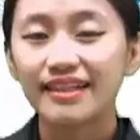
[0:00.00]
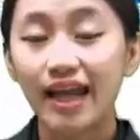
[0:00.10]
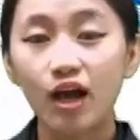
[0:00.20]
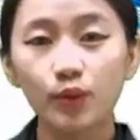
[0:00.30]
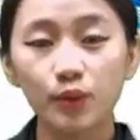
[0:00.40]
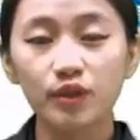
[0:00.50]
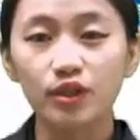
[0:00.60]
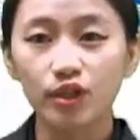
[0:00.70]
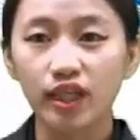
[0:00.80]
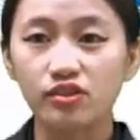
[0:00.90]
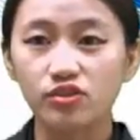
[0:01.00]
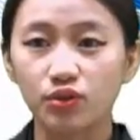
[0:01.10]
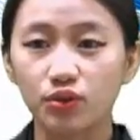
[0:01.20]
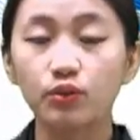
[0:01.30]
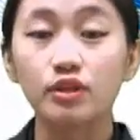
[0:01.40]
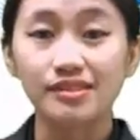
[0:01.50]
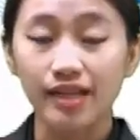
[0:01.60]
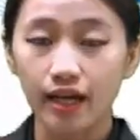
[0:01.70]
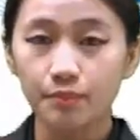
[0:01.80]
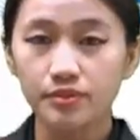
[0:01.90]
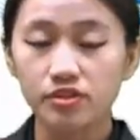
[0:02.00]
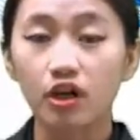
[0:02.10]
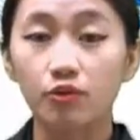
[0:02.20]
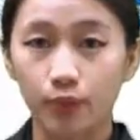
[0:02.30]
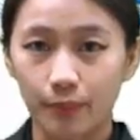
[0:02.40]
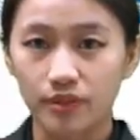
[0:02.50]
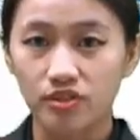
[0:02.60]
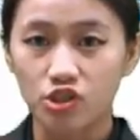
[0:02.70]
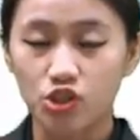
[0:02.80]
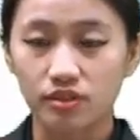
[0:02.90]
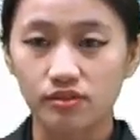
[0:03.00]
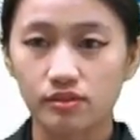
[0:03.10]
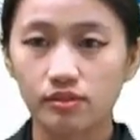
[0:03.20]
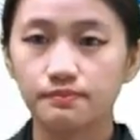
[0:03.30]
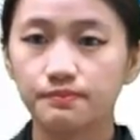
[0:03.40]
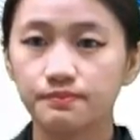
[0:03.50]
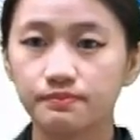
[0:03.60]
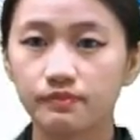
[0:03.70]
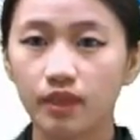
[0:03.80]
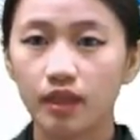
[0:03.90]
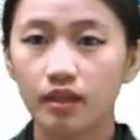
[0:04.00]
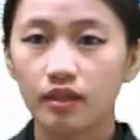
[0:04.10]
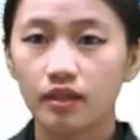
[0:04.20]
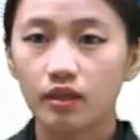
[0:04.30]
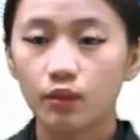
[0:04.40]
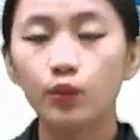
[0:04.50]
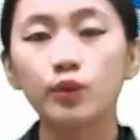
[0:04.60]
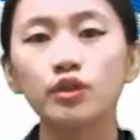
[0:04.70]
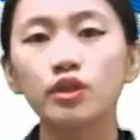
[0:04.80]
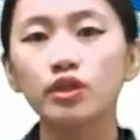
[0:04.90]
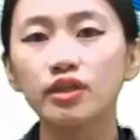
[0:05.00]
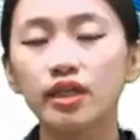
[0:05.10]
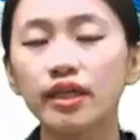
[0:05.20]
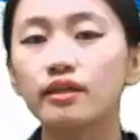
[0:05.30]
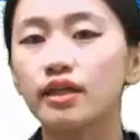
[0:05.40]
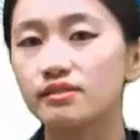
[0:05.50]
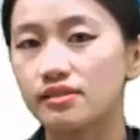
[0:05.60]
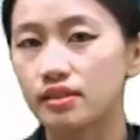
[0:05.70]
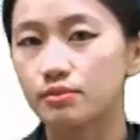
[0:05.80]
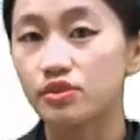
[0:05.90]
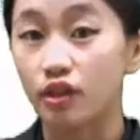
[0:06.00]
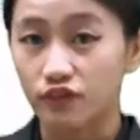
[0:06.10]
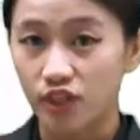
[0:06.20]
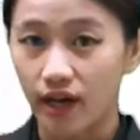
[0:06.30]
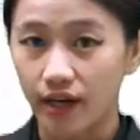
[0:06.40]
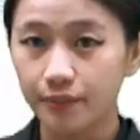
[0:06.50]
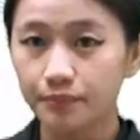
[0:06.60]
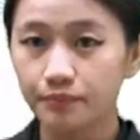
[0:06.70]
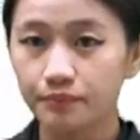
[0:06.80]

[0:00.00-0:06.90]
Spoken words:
Now we will look into the types of preposition. We will look in terms of time,